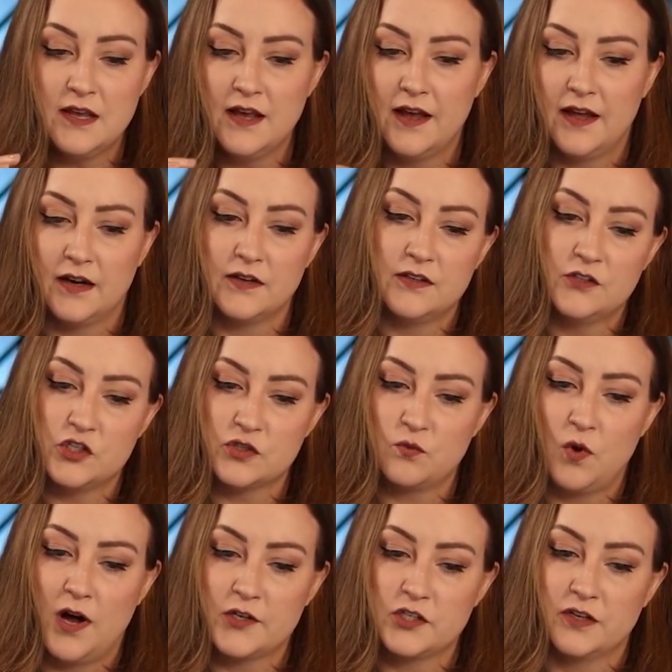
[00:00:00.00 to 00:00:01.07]
And just
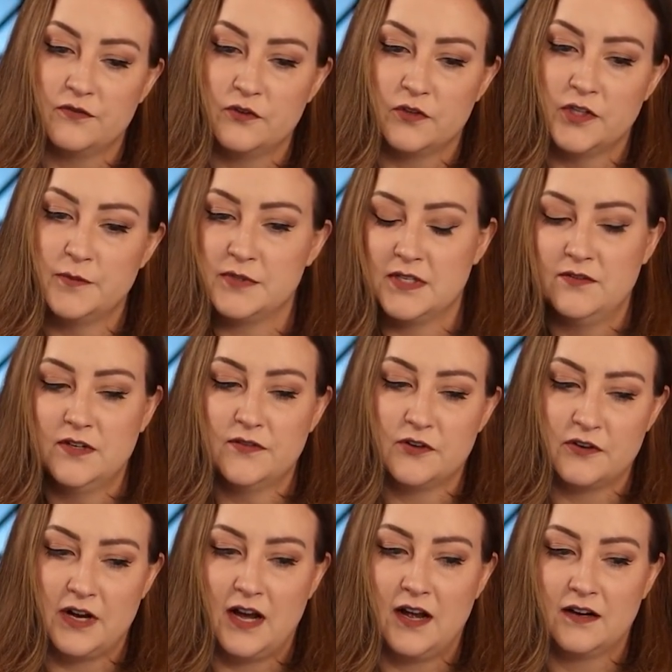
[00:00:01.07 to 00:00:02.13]
watching a few clips, even if you're
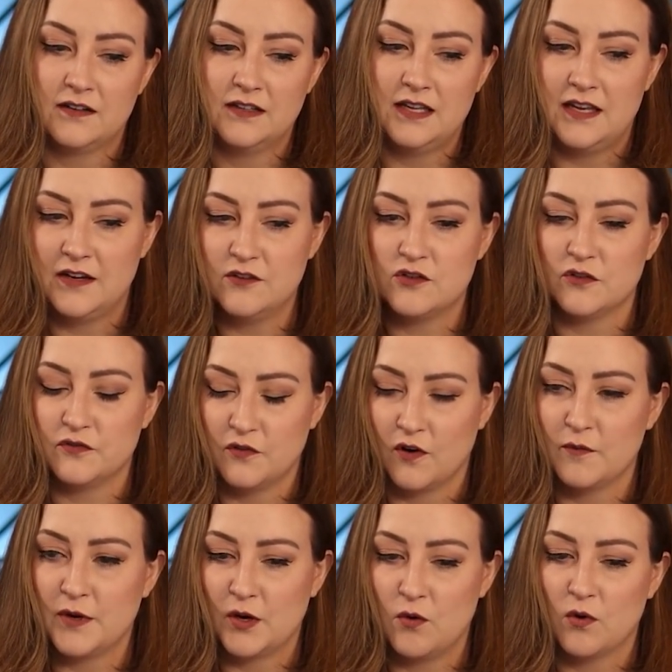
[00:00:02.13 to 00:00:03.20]
not into
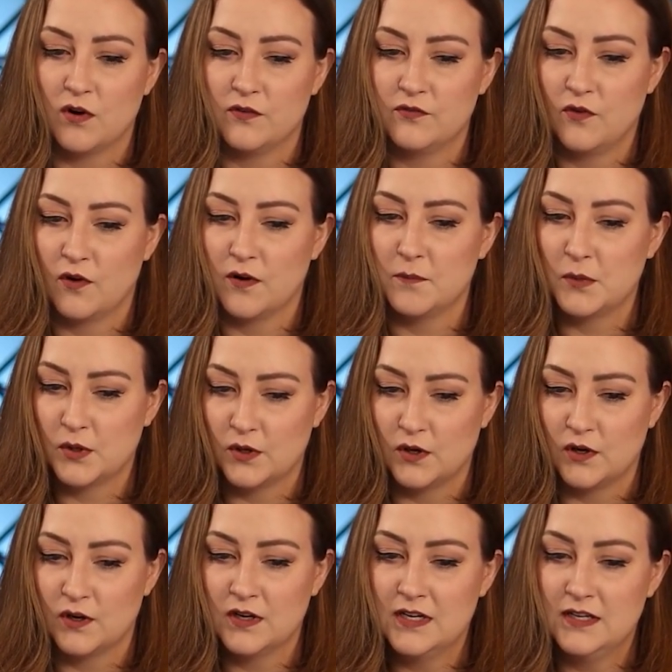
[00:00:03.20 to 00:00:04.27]
farming or a
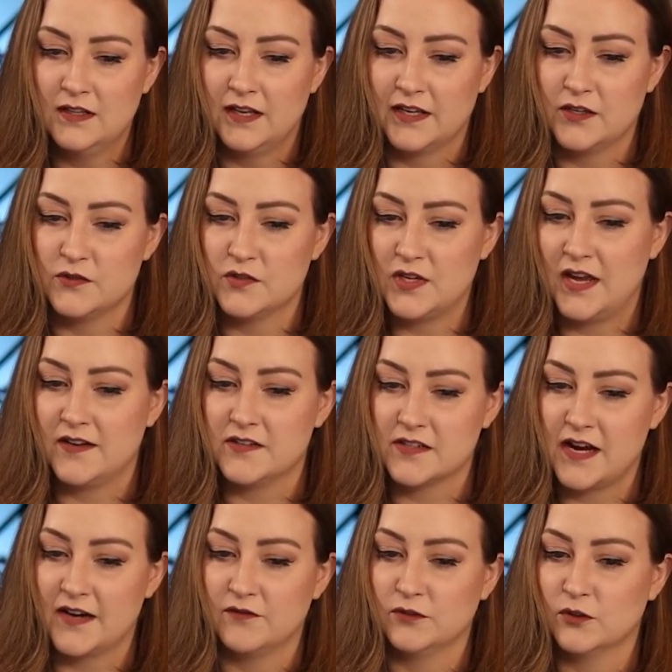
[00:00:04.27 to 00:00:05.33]
farmer, like you said, to
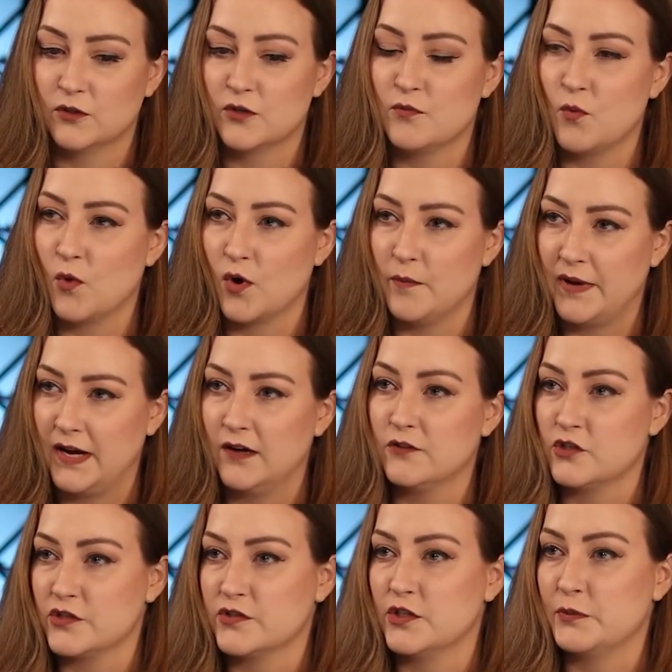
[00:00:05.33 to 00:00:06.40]
kind of learn more about
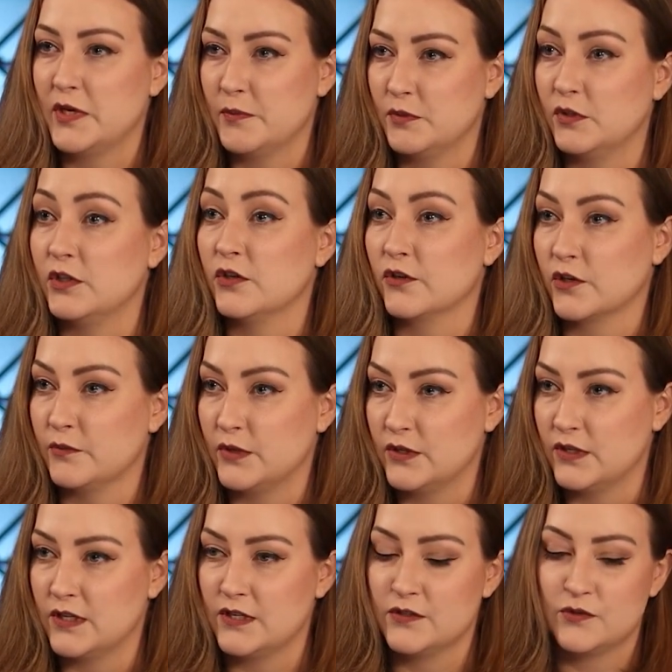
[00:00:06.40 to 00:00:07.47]
just the people in your
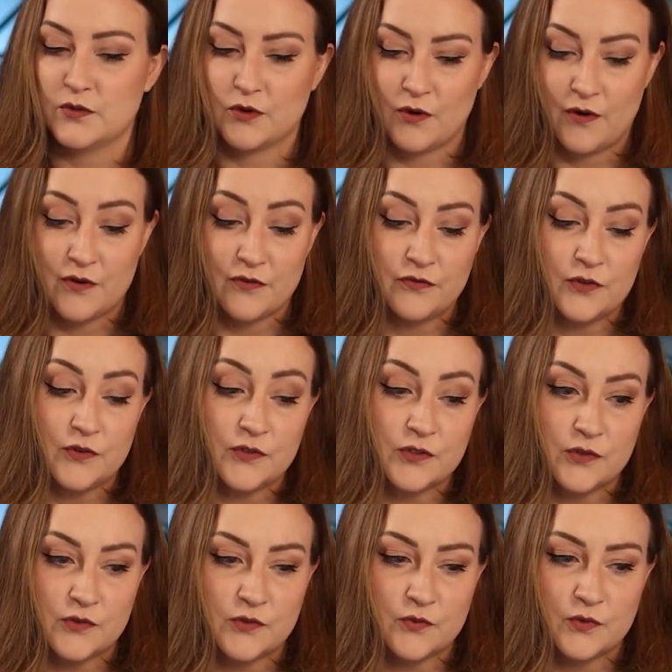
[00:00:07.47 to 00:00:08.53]
communities who grow your food. So
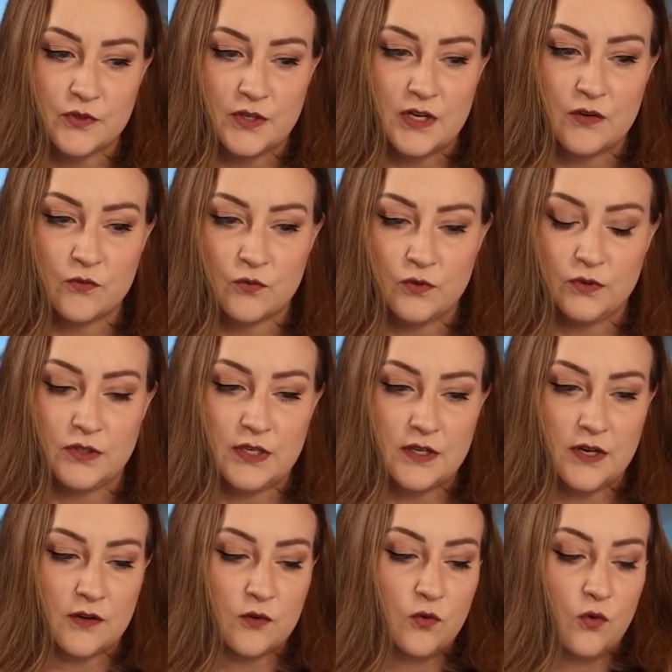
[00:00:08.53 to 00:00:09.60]
it's really, really
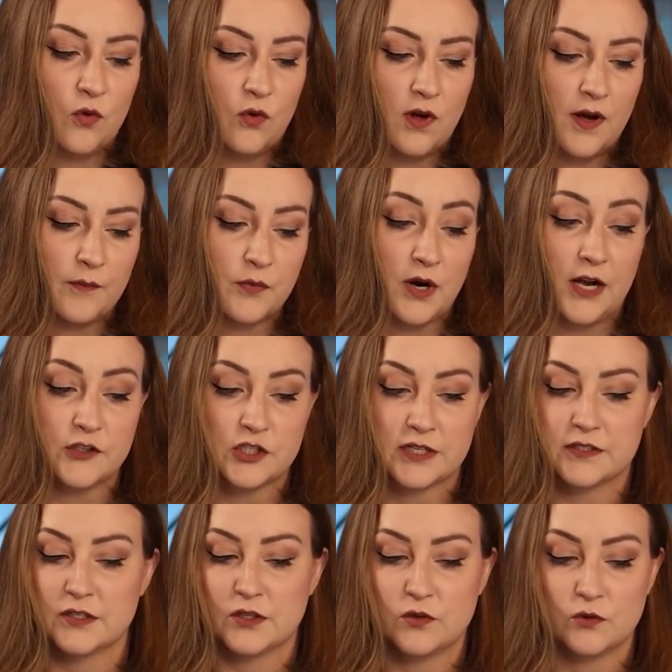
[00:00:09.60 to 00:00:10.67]
a cool project
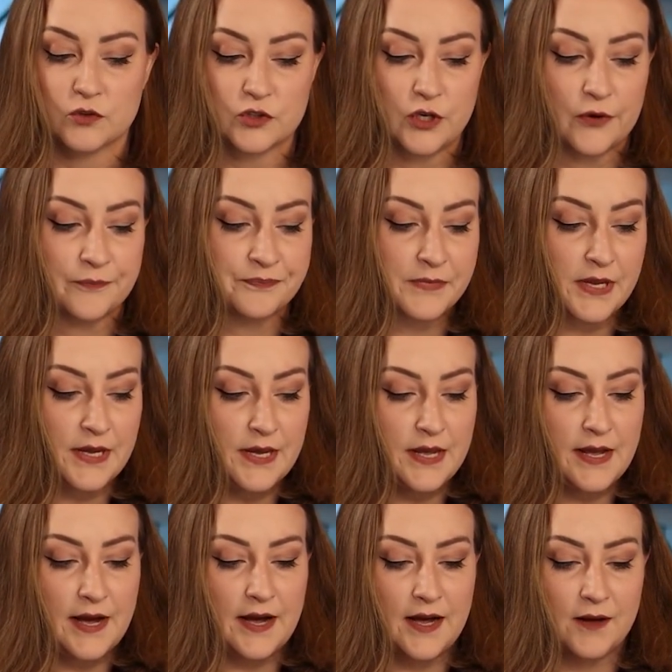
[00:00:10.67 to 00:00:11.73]
and a cool show.
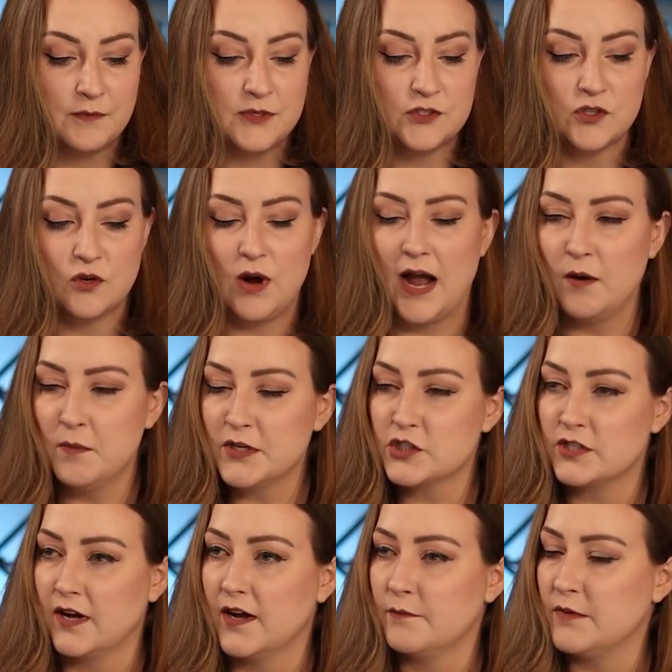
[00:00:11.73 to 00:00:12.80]
So how much
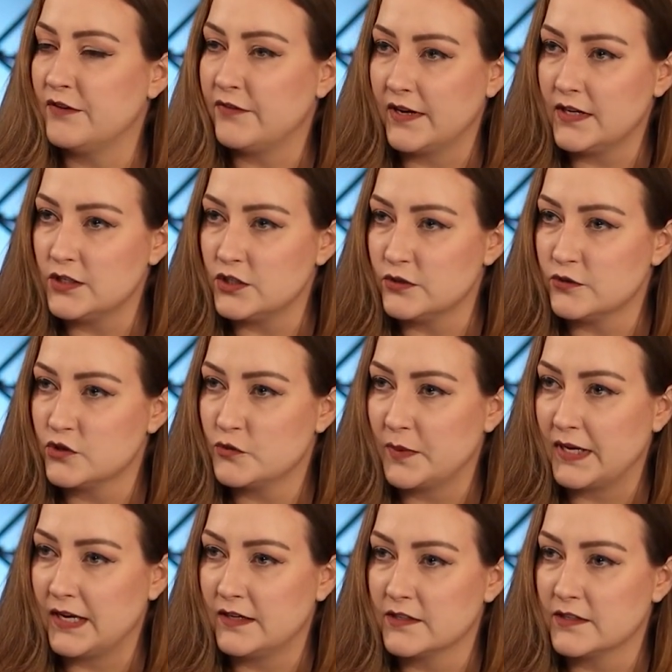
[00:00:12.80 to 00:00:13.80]
time, if any, do you spend?